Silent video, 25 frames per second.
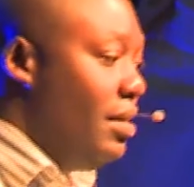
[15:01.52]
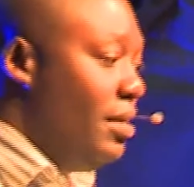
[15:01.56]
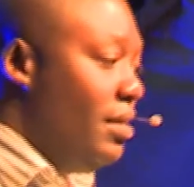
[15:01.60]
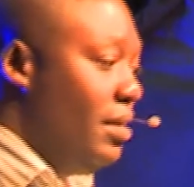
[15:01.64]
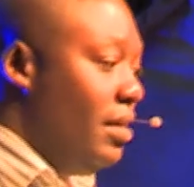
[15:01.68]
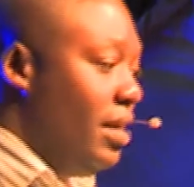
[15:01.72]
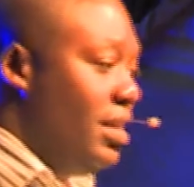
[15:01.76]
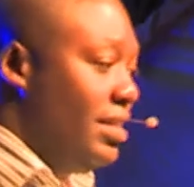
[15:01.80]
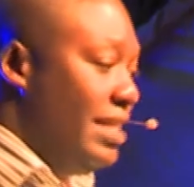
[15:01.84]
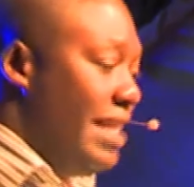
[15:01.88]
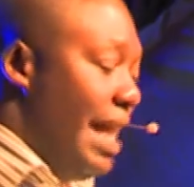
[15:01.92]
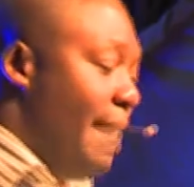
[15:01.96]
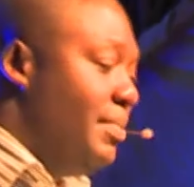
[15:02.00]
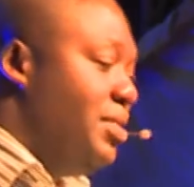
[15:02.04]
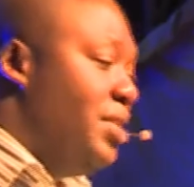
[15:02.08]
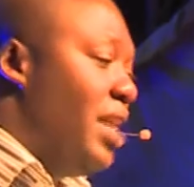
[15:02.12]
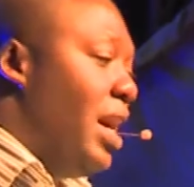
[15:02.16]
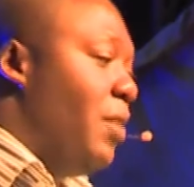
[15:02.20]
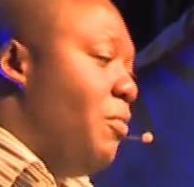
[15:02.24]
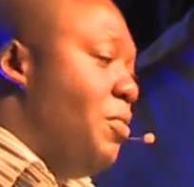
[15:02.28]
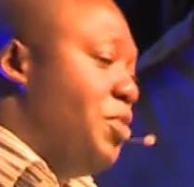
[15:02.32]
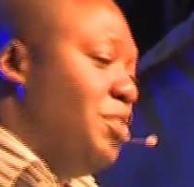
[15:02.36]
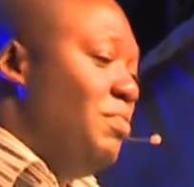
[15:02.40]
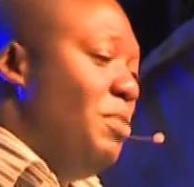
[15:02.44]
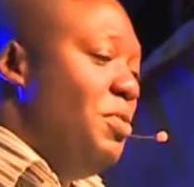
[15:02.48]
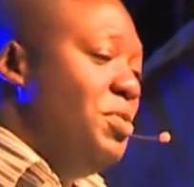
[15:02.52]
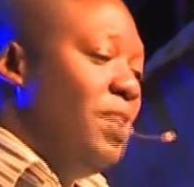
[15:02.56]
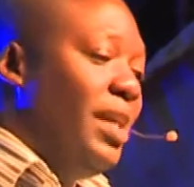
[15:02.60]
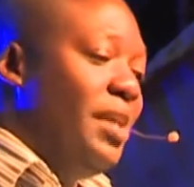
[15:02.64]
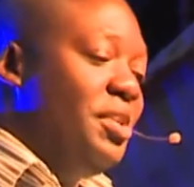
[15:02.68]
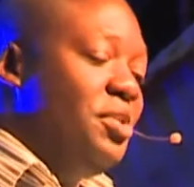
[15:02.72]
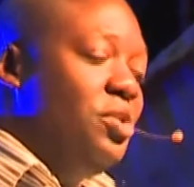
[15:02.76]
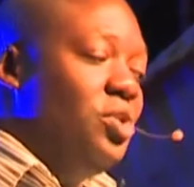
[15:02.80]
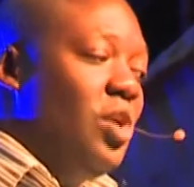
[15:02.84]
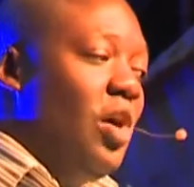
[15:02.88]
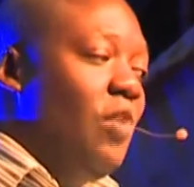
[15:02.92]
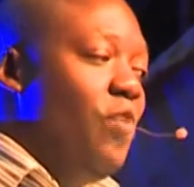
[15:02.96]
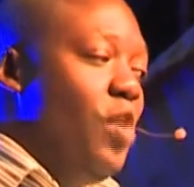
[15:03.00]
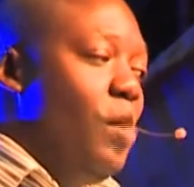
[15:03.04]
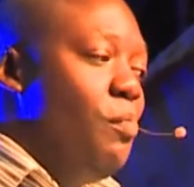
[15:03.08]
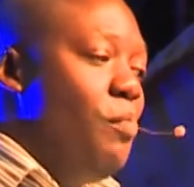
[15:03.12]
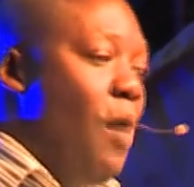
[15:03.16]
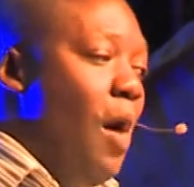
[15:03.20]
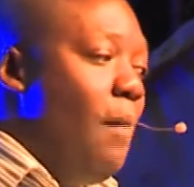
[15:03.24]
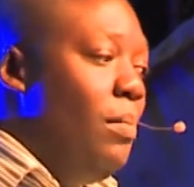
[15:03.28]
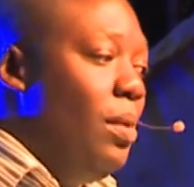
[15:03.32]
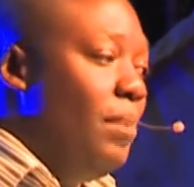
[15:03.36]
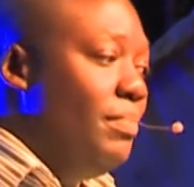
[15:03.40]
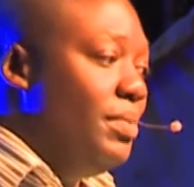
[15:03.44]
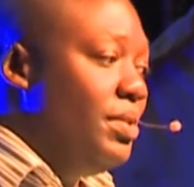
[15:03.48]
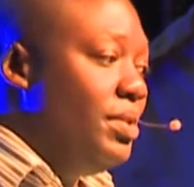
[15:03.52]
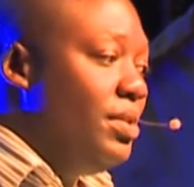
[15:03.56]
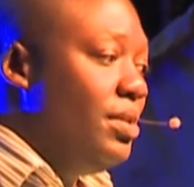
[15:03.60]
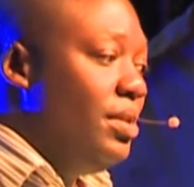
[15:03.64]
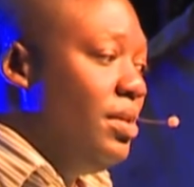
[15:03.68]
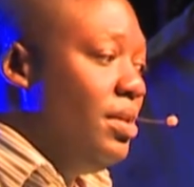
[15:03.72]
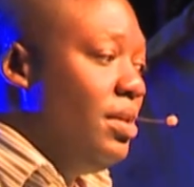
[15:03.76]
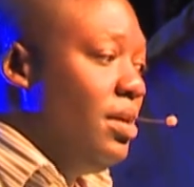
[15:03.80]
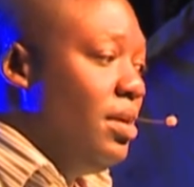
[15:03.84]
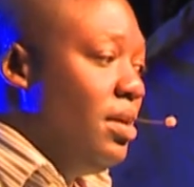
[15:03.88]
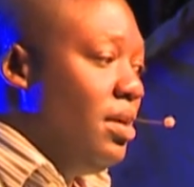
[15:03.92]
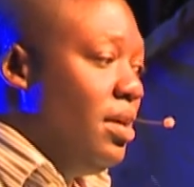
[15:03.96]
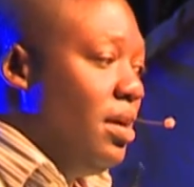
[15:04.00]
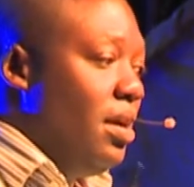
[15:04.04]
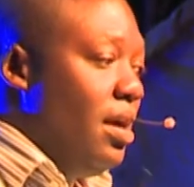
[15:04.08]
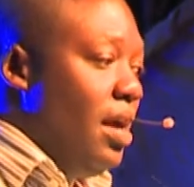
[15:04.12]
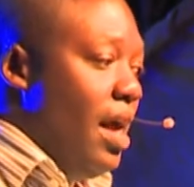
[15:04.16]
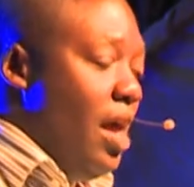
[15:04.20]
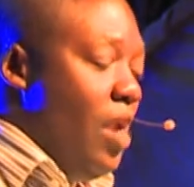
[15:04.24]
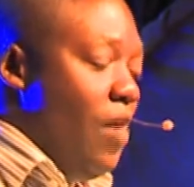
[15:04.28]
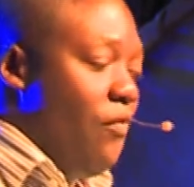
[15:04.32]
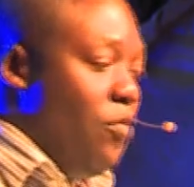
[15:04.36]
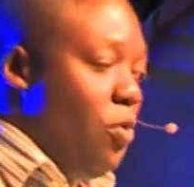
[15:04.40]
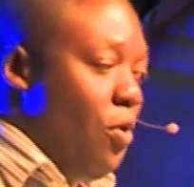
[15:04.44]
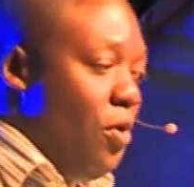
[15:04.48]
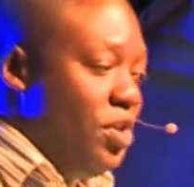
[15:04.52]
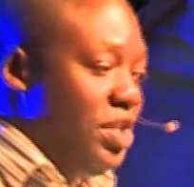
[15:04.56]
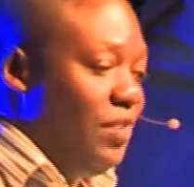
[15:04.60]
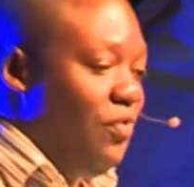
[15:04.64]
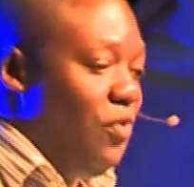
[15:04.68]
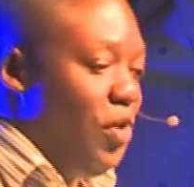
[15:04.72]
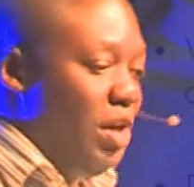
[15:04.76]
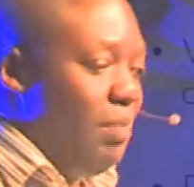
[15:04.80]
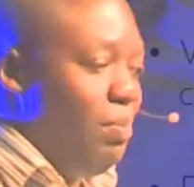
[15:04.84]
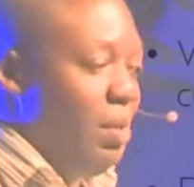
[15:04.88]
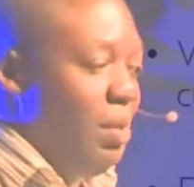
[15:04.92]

and Snapchat. We should be using it to solve real problems. And of course, affordable